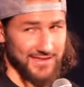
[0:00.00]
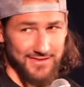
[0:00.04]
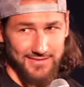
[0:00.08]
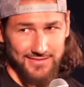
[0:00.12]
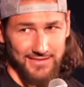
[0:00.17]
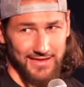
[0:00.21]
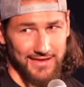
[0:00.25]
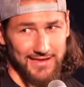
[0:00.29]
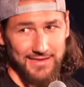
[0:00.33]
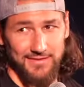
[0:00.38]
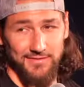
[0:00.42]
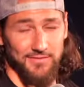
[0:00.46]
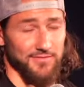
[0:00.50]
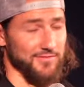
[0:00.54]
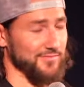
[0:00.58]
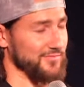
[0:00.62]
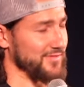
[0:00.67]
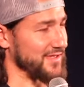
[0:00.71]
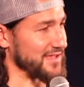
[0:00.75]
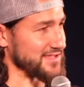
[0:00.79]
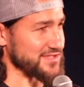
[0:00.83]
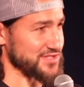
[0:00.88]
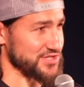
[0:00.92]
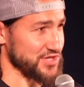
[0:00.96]
like,
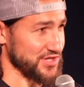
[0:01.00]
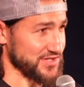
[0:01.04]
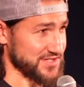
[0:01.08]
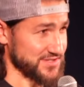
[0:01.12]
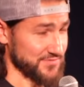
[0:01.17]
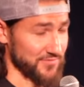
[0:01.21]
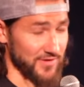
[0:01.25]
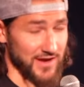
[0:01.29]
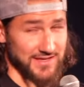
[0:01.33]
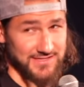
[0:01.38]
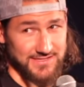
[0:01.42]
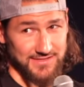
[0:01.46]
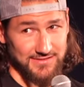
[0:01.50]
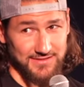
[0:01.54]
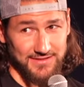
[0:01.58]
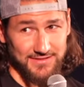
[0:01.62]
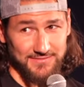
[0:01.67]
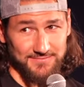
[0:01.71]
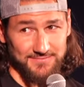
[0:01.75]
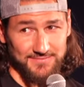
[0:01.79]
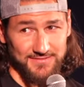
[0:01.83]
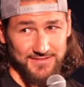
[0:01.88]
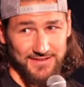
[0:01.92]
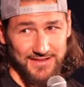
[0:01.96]
it's just wrestling.
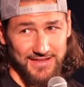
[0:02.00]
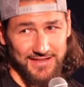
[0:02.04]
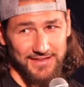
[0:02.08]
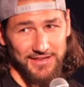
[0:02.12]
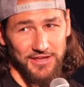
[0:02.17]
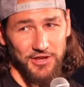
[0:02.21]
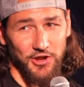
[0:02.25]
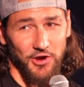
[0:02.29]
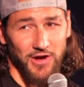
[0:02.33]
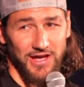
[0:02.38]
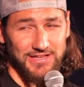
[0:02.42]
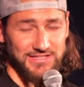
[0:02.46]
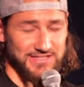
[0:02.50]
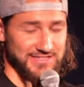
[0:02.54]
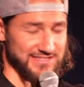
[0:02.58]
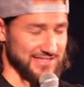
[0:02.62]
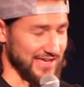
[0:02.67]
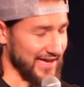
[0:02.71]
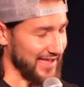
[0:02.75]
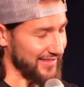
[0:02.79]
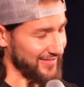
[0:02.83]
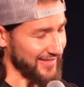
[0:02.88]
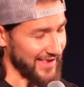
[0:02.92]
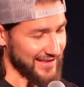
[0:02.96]
And, you know,
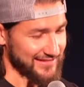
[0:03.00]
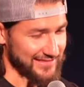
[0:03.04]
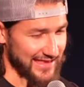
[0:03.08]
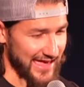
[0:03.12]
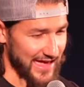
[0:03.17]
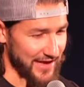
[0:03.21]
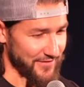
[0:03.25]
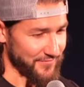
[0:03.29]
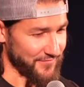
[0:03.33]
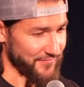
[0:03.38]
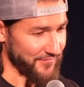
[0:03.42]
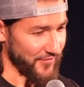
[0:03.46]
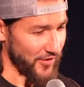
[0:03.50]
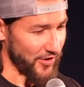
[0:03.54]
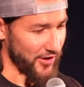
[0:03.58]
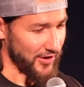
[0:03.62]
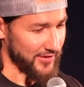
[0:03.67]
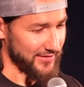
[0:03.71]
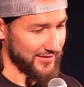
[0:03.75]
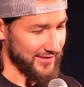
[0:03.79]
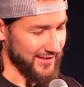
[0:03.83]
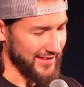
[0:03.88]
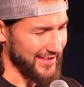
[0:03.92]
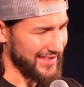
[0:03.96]
I like to have
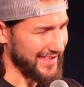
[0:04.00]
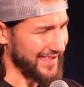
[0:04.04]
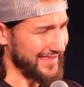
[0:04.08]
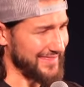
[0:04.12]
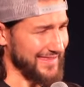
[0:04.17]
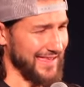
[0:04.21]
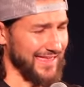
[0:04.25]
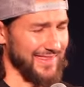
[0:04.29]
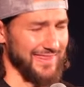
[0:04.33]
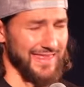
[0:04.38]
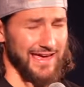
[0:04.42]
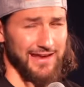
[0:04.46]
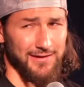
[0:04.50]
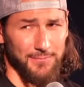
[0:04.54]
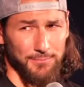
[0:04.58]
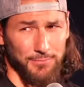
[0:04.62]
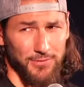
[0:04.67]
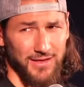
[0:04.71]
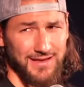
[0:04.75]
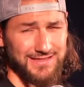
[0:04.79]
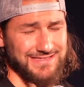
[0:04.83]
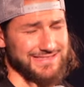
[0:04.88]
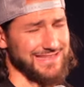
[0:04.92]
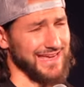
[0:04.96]
fun. And that
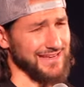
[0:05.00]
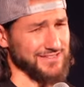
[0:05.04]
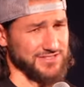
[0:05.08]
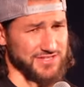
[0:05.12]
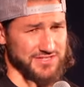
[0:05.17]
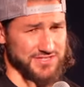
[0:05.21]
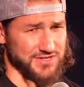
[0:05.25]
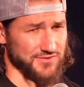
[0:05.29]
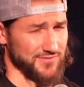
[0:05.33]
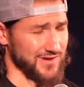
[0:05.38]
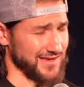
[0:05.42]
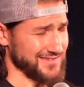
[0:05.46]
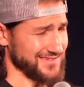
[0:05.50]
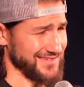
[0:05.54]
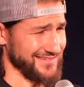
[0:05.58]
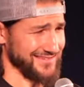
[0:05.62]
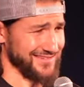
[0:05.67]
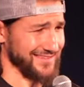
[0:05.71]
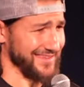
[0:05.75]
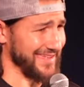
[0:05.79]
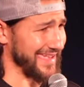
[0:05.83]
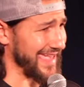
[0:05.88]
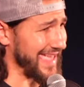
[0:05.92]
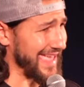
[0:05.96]
applies not just to wrestling,
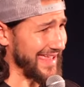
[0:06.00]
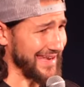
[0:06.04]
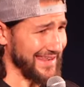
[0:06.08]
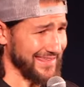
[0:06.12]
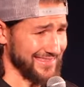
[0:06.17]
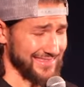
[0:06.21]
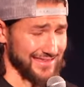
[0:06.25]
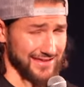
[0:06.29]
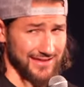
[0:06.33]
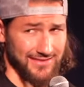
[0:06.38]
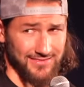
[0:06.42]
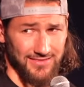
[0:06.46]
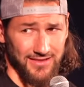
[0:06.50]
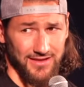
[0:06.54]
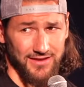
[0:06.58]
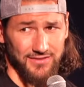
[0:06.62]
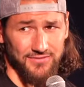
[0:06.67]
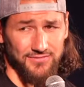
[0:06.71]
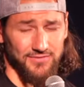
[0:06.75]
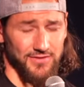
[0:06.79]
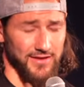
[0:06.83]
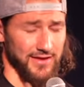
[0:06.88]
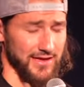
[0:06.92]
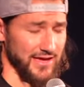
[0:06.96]
to, like, anything in
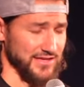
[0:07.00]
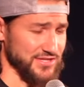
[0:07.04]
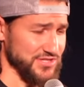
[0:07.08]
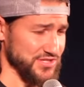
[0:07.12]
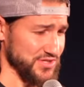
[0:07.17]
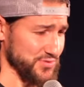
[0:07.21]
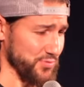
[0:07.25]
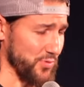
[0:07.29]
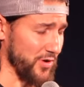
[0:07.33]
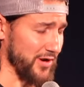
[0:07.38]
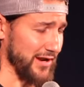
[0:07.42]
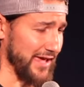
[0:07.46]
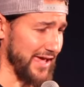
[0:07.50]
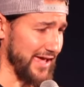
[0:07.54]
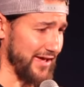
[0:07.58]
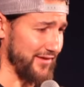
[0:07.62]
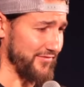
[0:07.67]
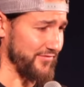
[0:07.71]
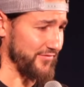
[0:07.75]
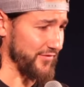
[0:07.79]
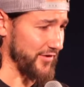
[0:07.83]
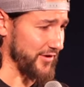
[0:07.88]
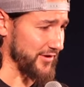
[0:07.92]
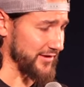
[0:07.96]
life. Like, I just want to
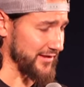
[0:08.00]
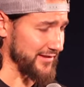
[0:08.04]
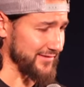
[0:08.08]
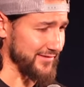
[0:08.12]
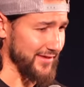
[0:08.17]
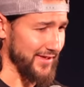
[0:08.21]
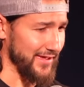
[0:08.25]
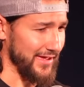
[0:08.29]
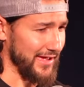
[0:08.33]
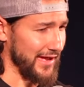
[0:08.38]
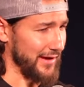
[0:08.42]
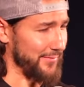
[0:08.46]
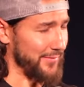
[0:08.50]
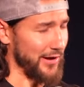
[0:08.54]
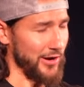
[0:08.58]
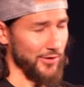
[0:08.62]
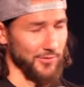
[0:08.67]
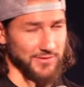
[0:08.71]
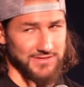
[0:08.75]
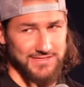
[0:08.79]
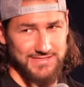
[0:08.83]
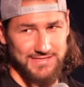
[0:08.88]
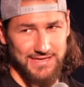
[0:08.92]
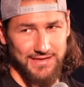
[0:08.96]
have fun. And I'm
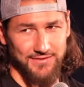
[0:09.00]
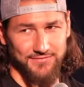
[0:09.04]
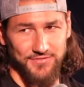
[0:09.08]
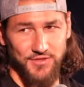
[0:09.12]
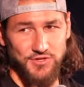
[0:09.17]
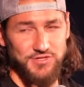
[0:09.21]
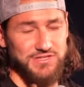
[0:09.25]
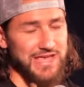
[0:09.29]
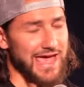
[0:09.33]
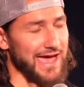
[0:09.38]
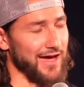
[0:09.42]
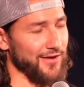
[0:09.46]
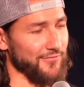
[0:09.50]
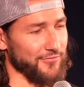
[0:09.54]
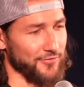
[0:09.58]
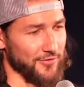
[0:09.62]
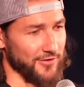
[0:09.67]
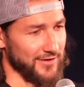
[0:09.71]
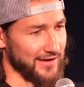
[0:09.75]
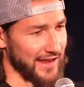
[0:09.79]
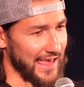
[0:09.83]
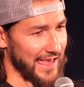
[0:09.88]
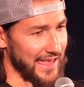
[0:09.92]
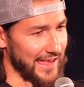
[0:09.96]
always, if there's
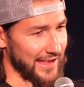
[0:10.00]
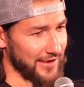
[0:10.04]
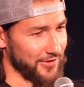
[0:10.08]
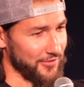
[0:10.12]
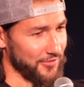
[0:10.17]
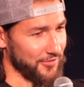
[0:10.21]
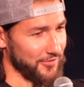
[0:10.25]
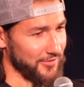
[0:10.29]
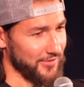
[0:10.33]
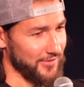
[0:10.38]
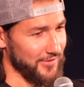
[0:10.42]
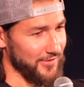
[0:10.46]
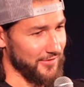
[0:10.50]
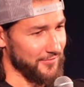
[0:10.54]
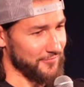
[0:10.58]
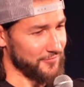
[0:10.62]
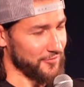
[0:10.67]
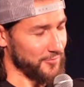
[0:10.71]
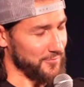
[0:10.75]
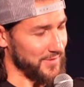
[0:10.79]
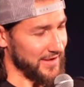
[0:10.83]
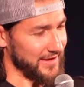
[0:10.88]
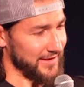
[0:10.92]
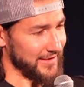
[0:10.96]
ever an angle
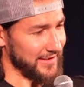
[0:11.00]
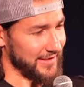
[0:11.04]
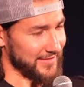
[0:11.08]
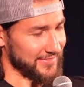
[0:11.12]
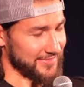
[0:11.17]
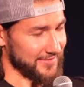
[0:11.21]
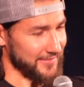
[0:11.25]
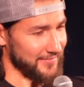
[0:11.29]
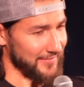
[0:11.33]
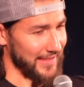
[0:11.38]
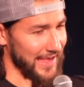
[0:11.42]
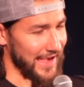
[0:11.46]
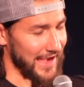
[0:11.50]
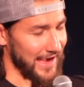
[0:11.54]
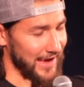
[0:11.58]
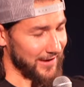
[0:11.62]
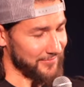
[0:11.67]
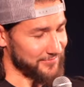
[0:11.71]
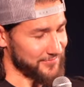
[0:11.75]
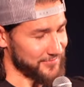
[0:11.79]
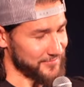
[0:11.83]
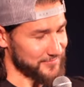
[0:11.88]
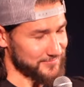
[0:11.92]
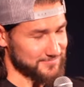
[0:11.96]
for me to get the
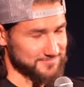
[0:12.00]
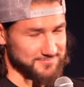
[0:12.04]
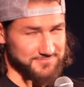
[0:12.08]
laugh,